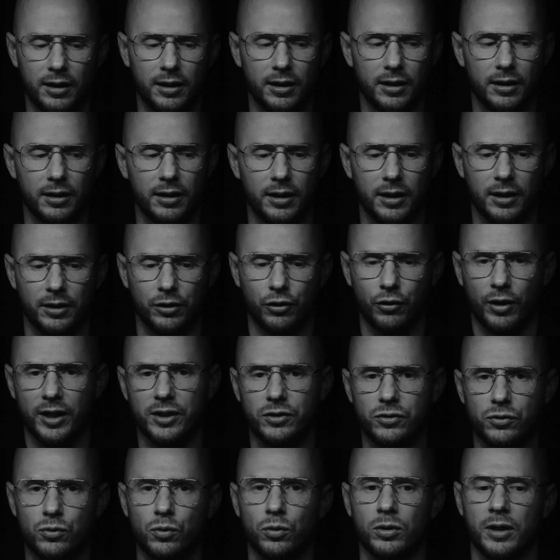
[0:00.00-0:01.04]
in in grade
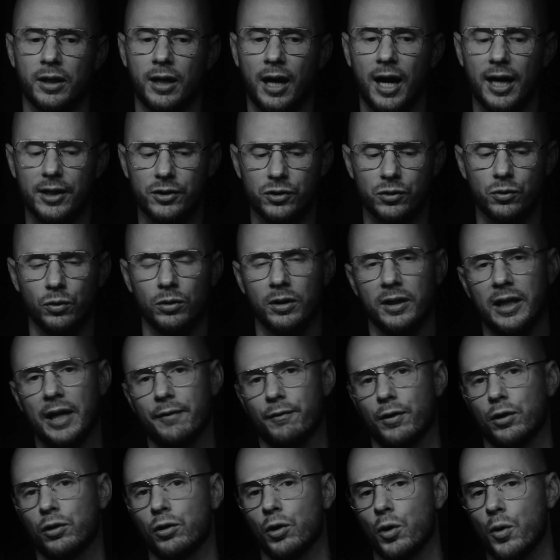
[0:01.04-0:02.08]
school and high school and
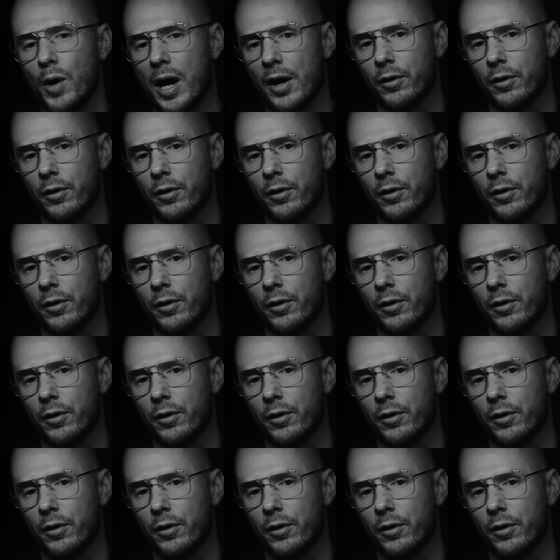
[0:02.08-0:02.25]
never grow